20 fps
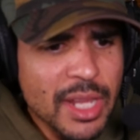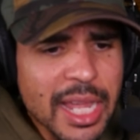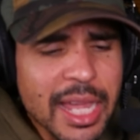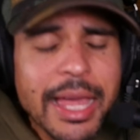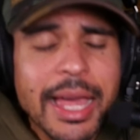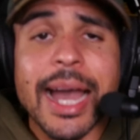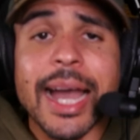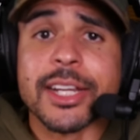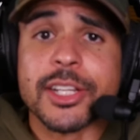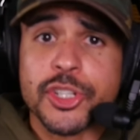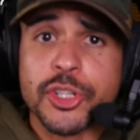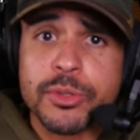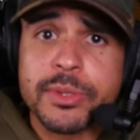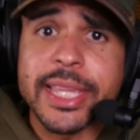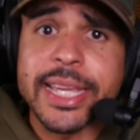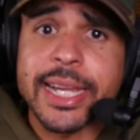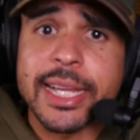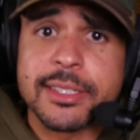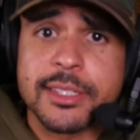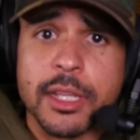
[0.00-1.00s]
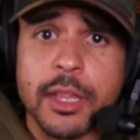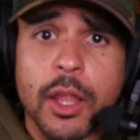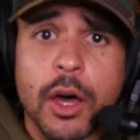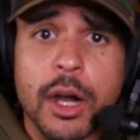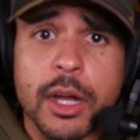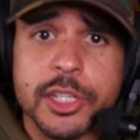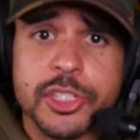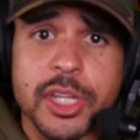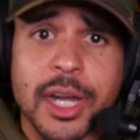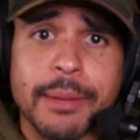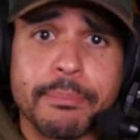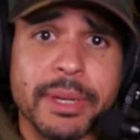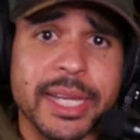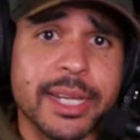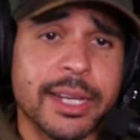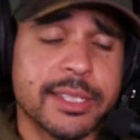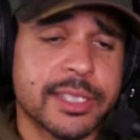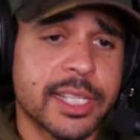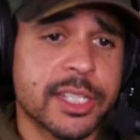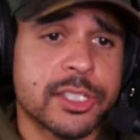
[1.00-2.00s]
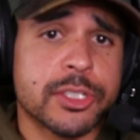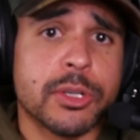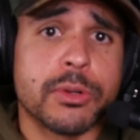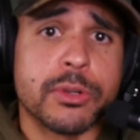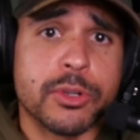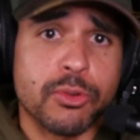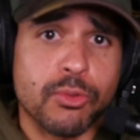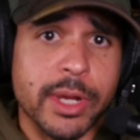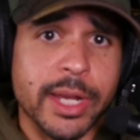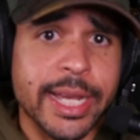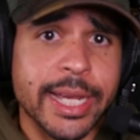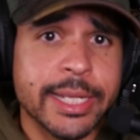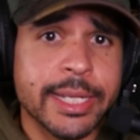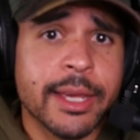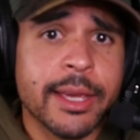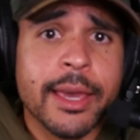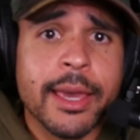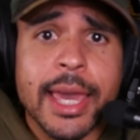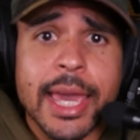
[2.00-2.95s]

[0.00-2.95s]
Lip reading: I do think it's a long shot because he's so green,